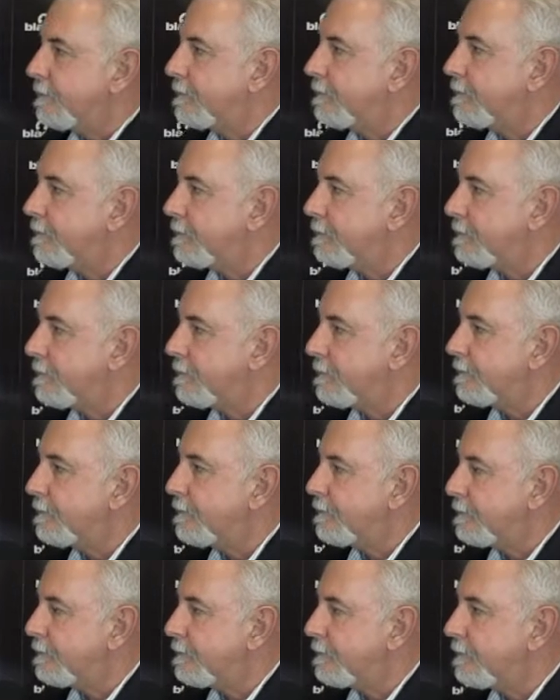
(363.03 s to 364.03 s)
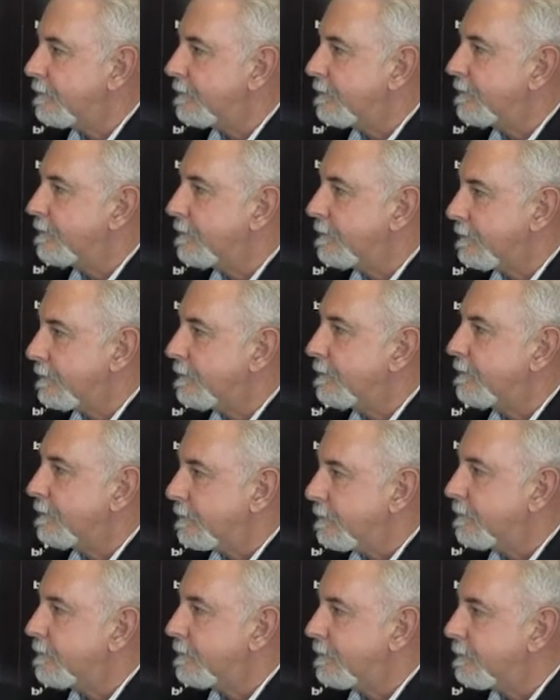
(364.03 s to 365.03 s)

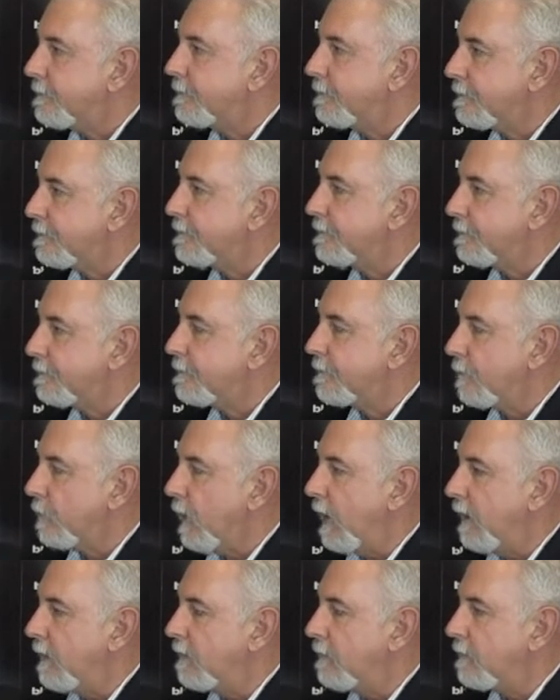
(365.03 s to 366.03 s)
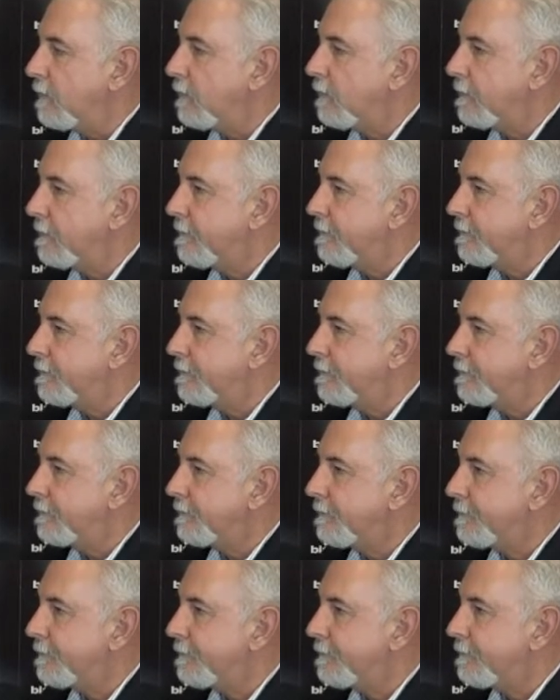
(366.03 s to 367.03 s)

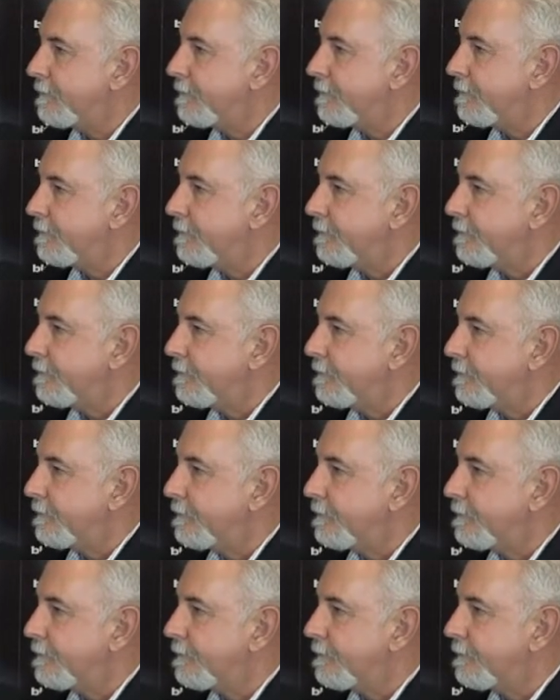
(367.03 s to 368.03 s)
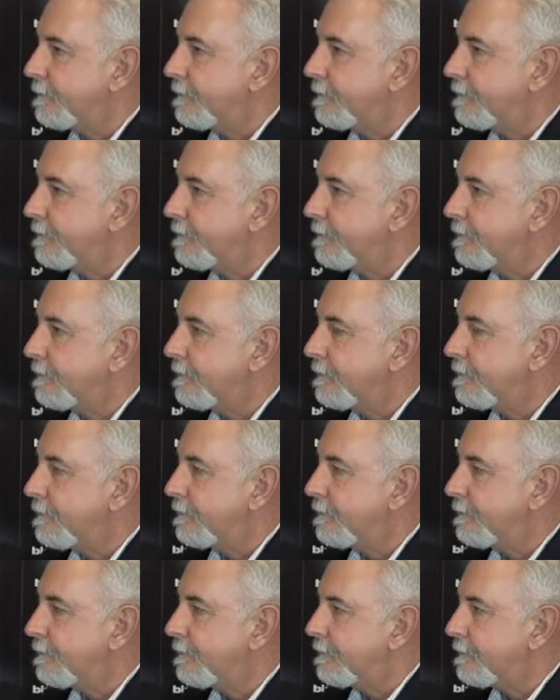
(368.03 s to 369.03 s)

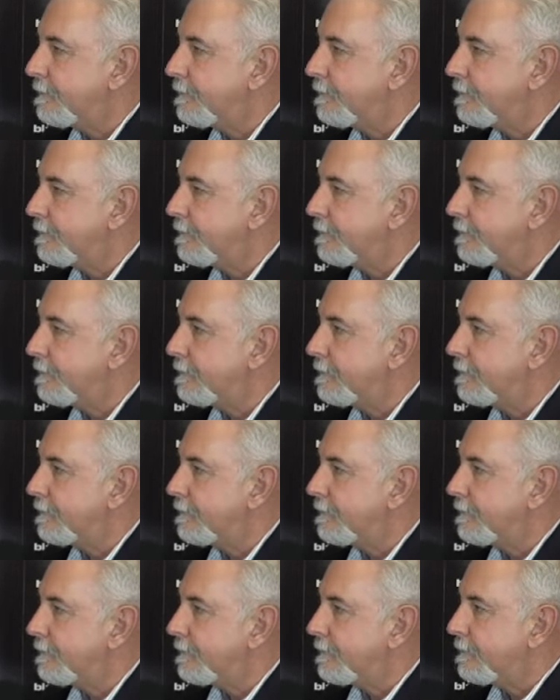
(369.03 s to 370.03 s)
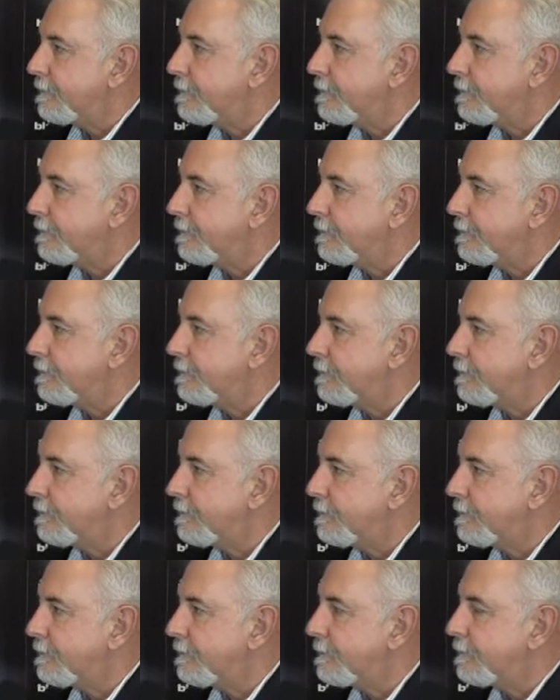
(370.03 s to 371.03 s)

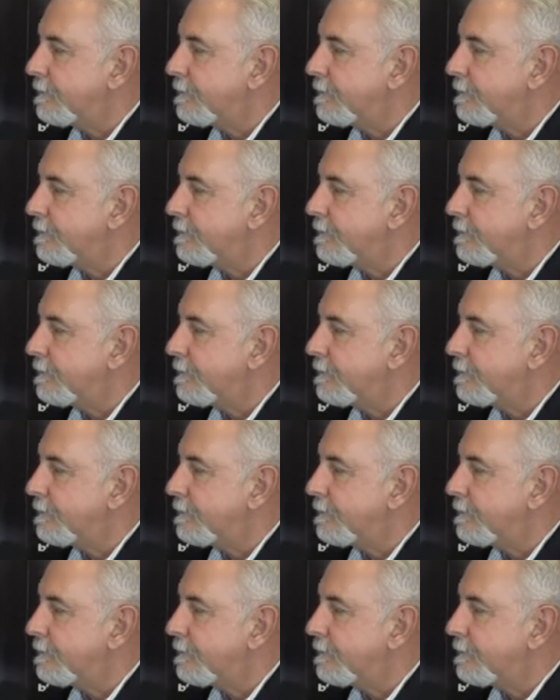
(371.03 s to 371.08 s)
(silent)